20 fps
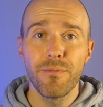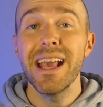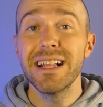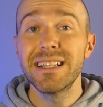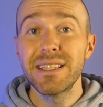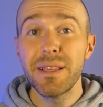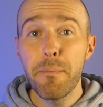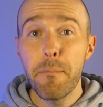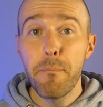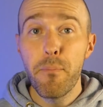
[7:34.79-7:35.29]

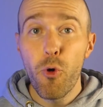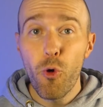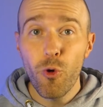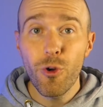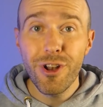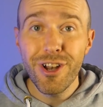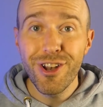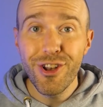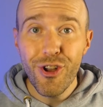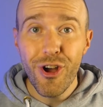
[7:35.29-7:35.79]
It's
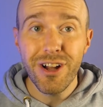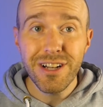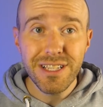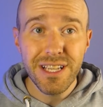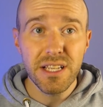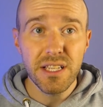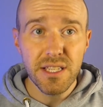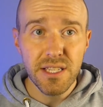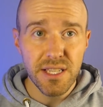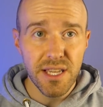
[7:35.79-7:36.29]
important not to
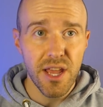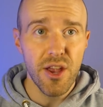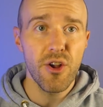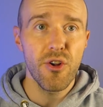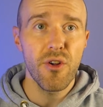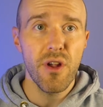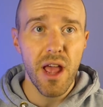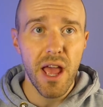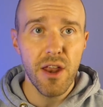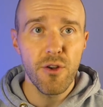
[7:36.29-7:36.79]

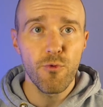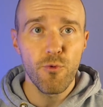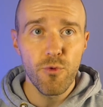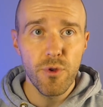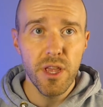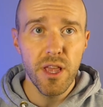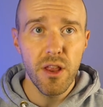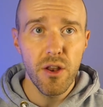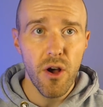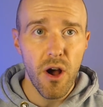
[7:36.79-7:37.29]
stare and
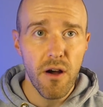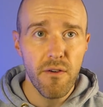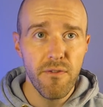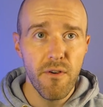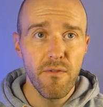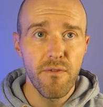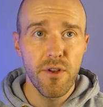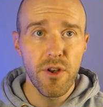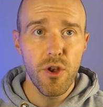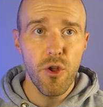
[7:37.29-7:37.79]
read off
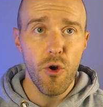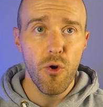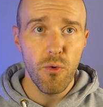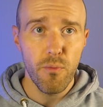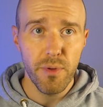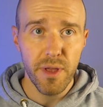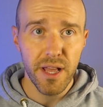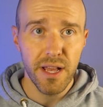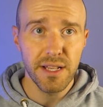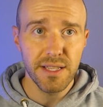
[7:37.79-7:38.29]
of a note
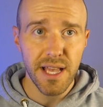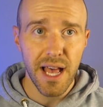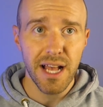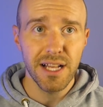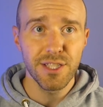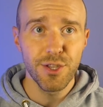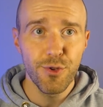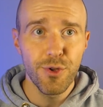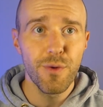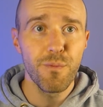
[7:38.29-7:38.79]
because
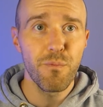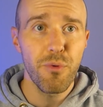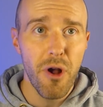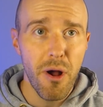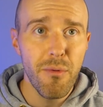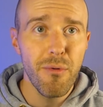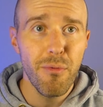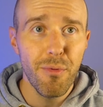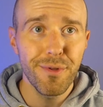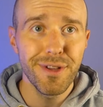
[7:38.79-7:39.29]
as you can
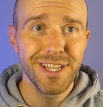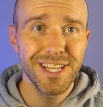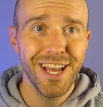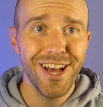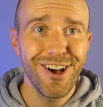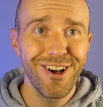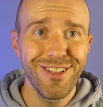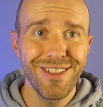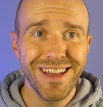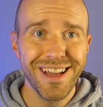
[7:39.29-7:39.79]
probably
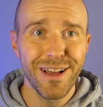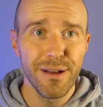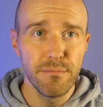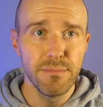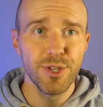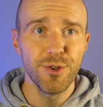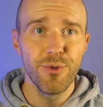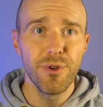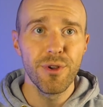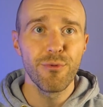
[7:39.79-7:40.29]
tell, like I'm
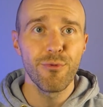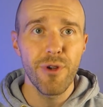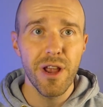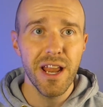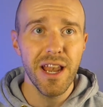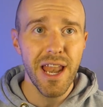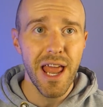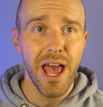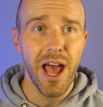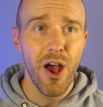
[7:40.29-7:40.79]
doing right
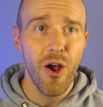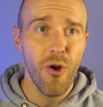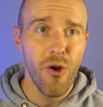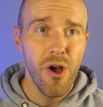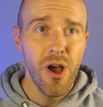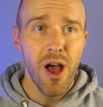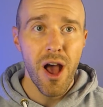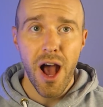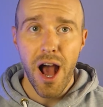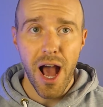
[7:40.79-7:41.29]
now,
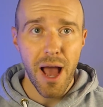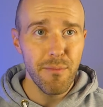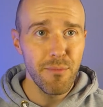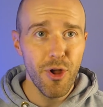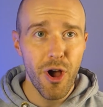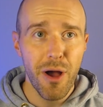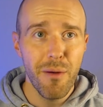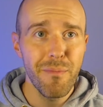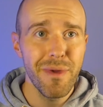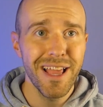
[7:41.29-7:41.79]
I'm
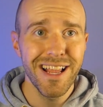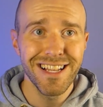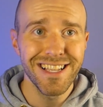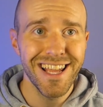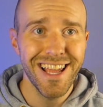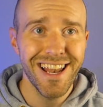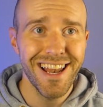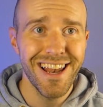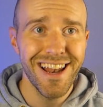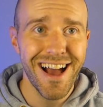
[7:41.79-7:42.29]
not
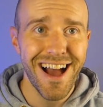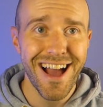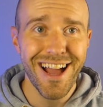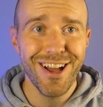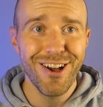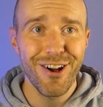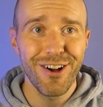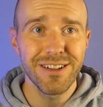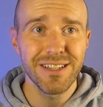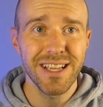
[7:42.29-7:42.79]
maintaining eye
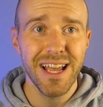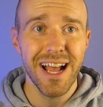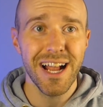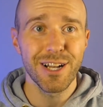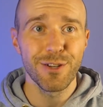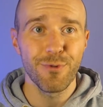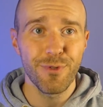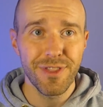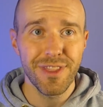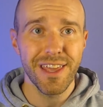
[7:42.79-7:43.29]

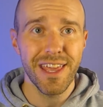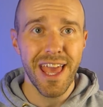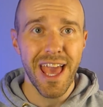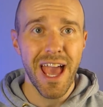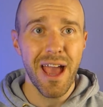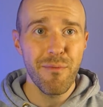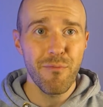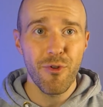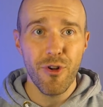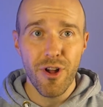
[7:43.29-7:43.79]
contact with the
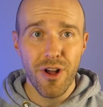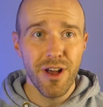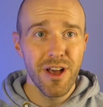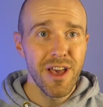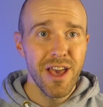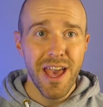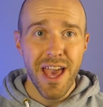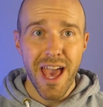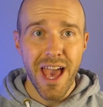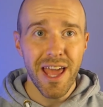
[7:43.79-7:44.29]
camera
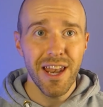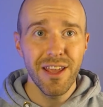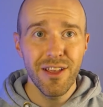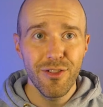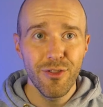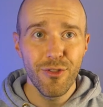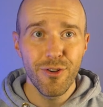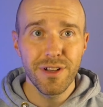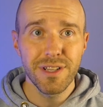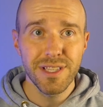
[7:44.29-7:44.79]
and it
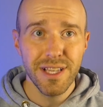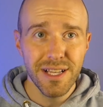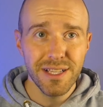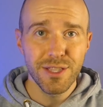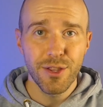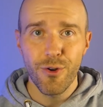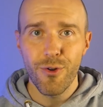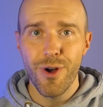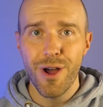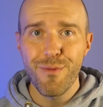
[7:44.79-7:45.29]
looks as
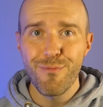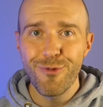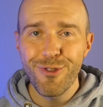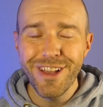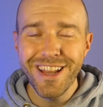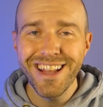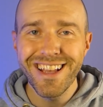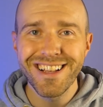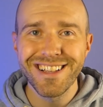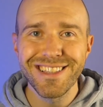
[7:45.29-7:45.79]
though I'm
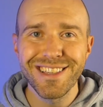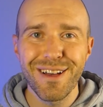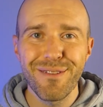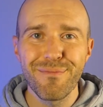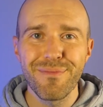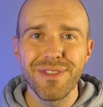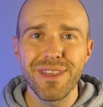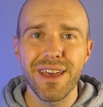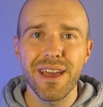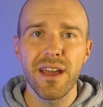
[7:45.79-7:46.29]
reading
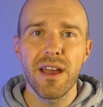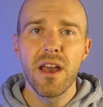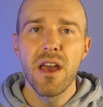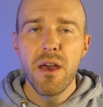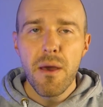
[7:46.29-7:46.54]
something.